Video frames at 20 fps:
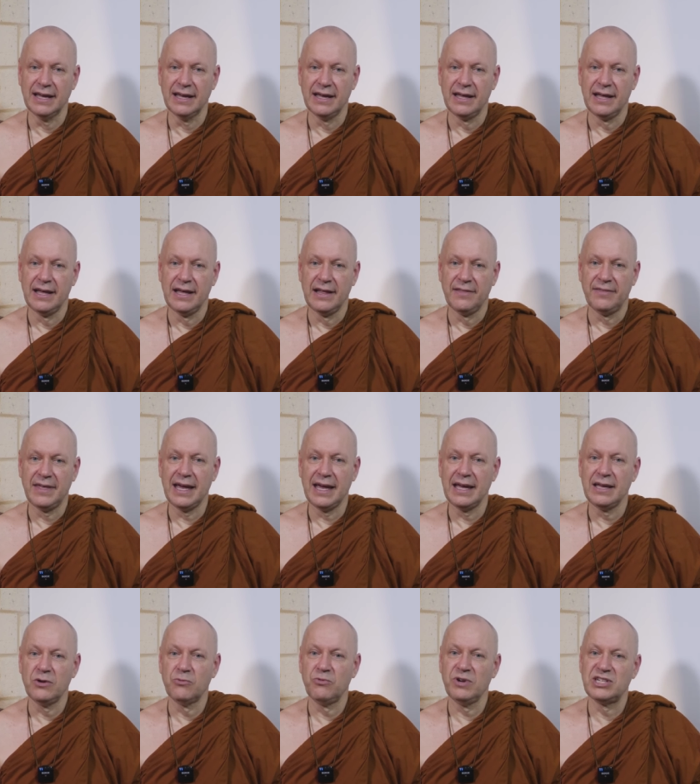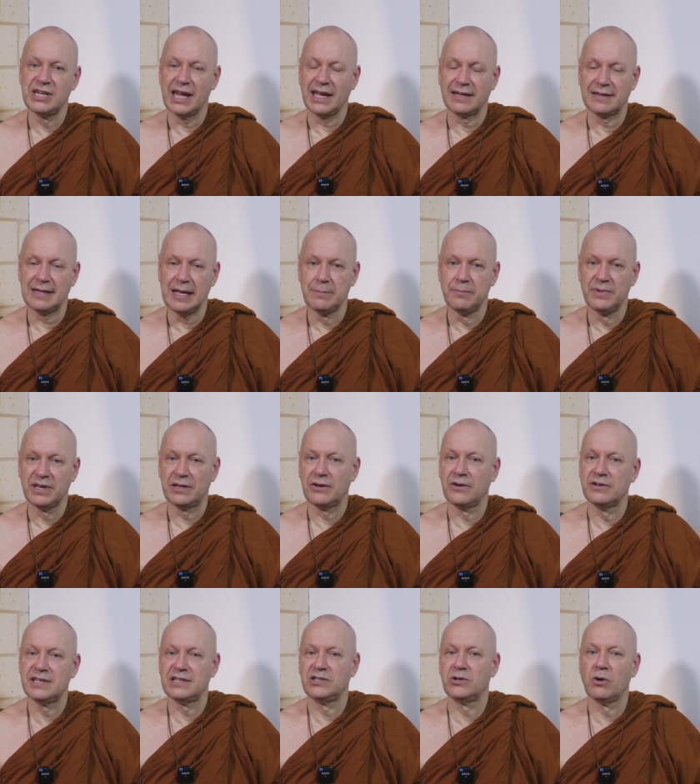uh, they reject him
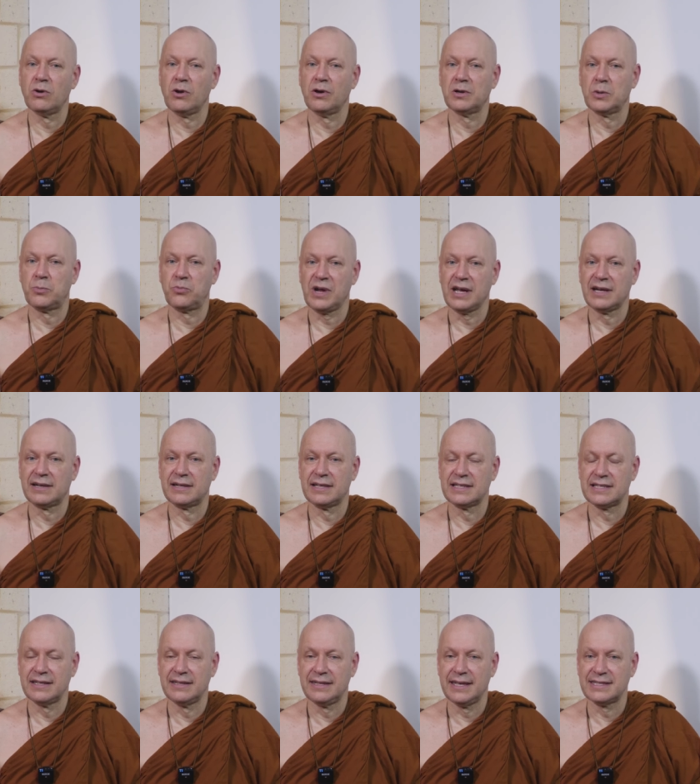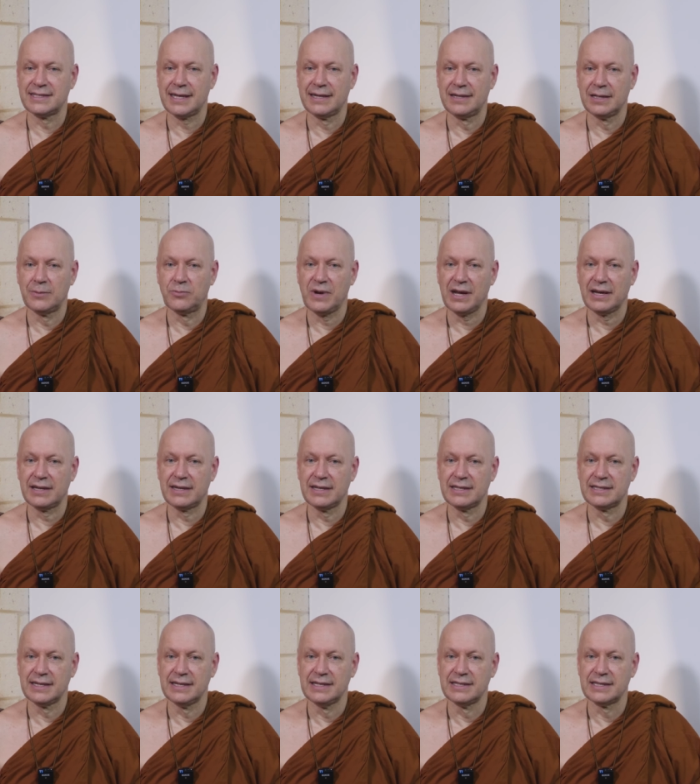because he's no longer practicing the ascetic
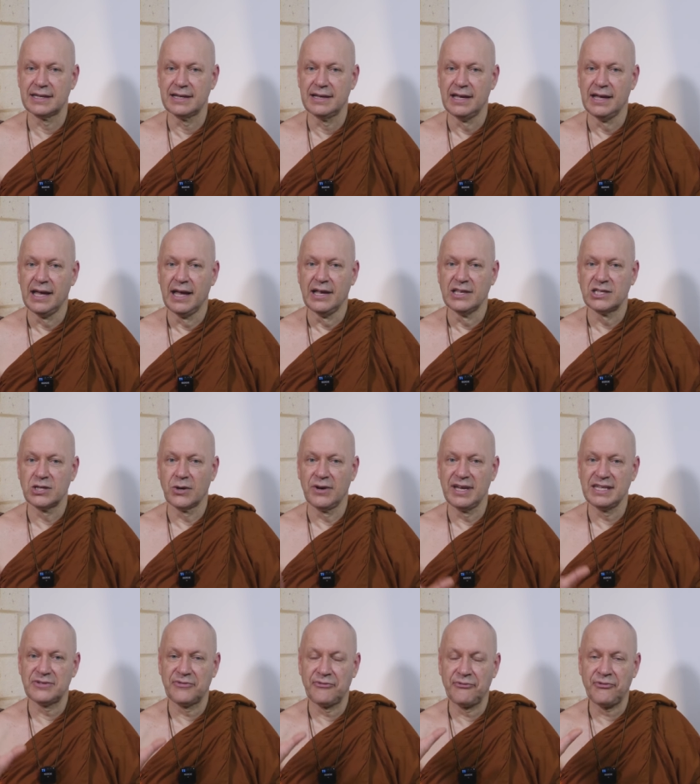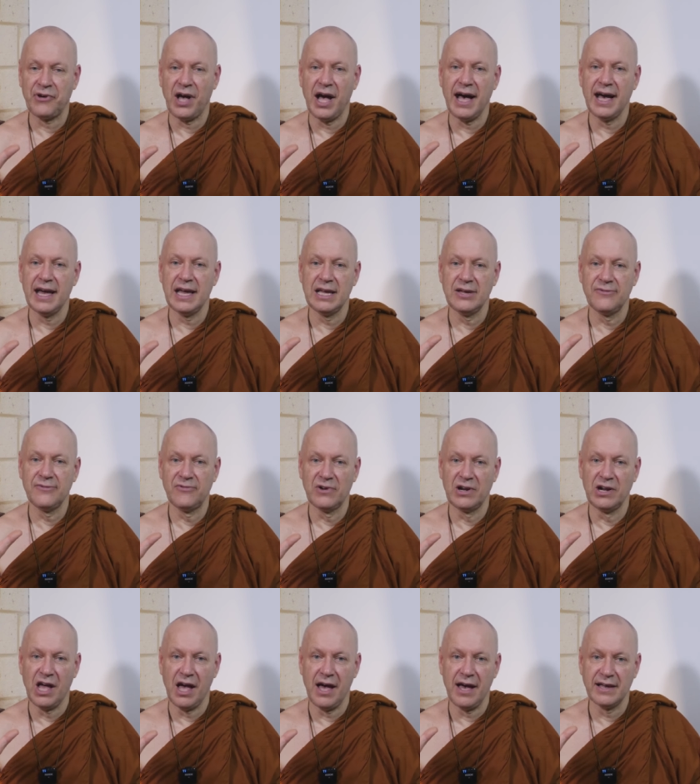practices. Uh, so his five
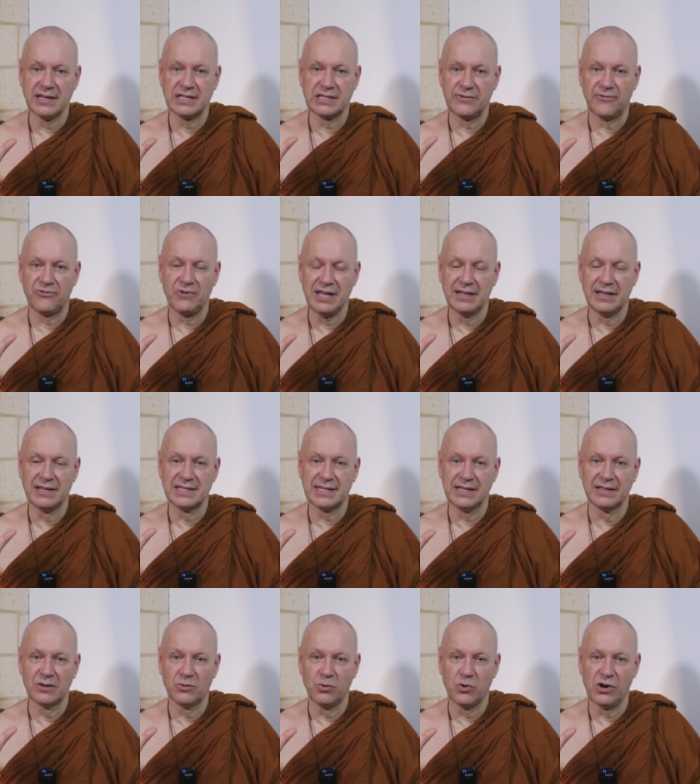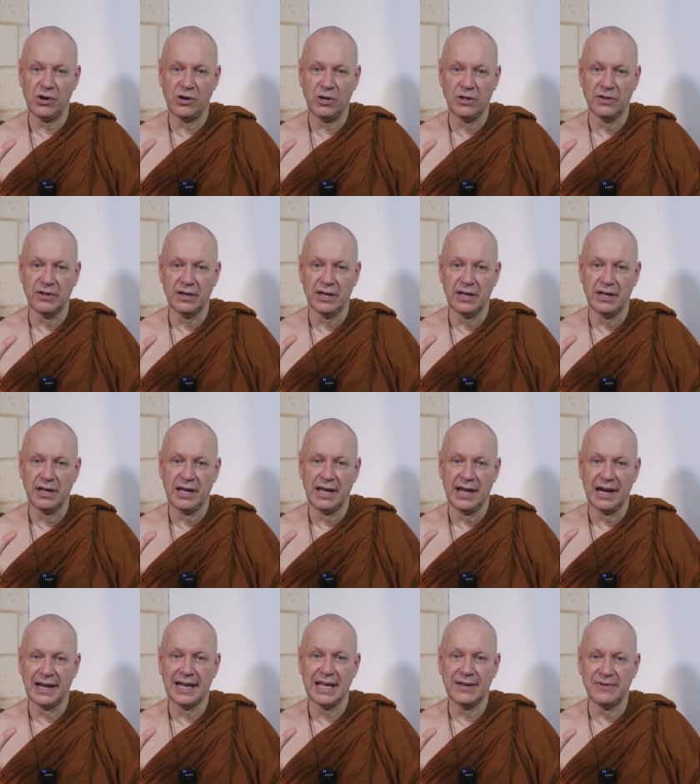last friends in the world uh,
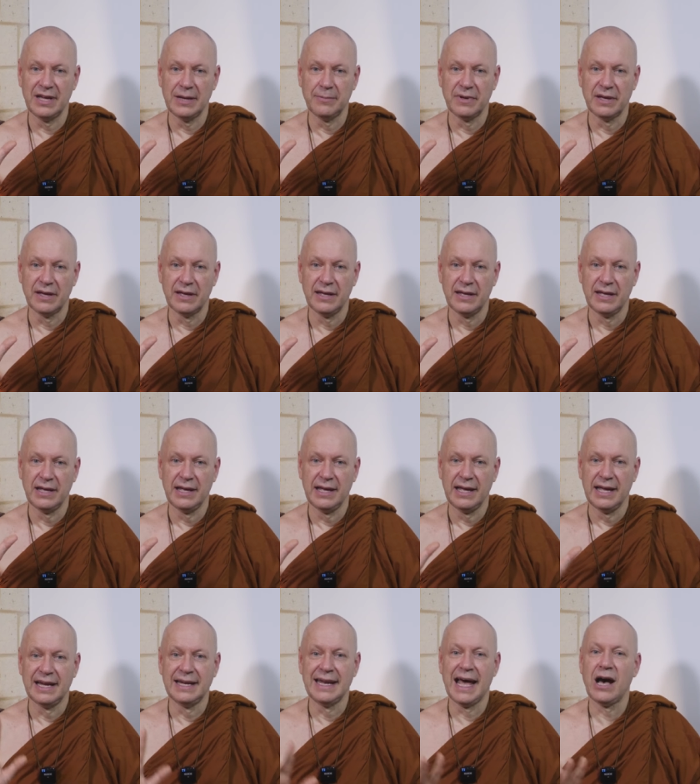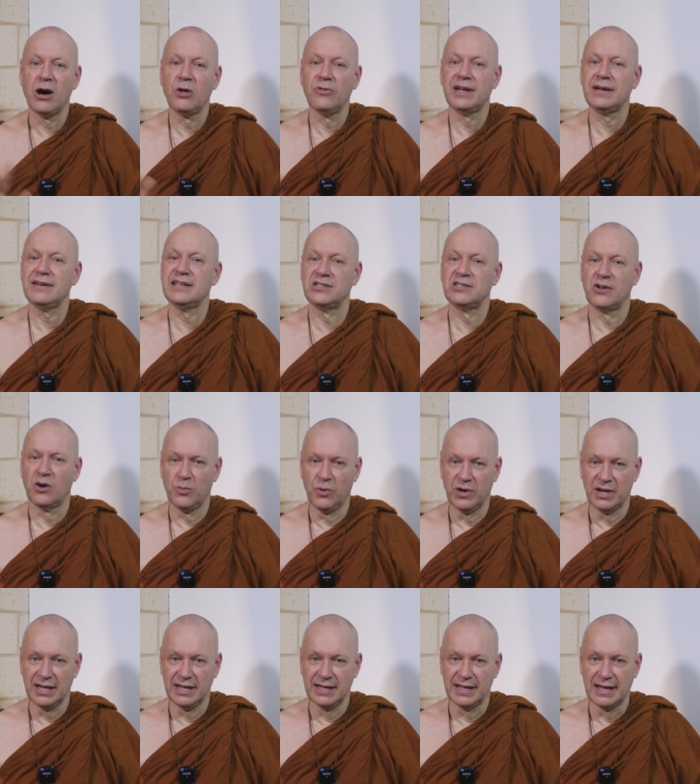leave him. Uh, Now there is
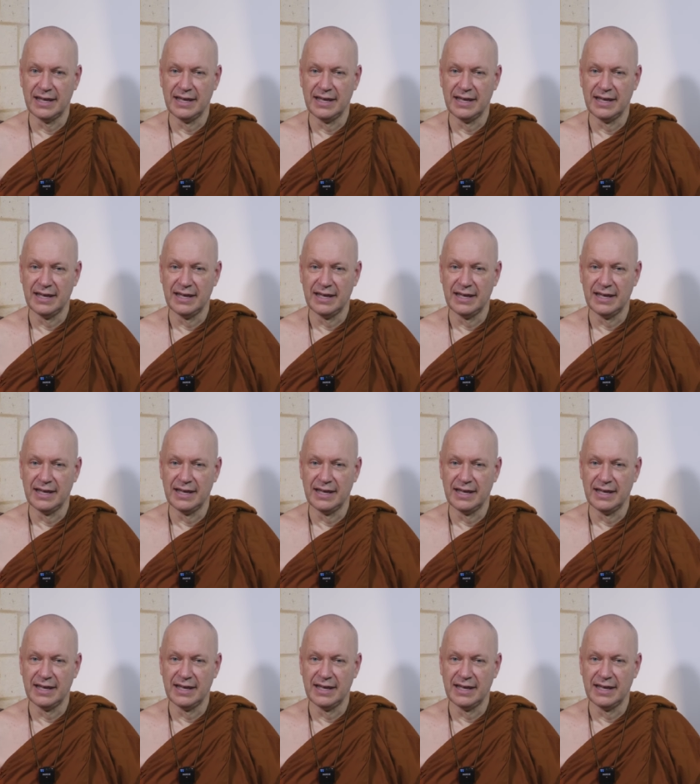nobody.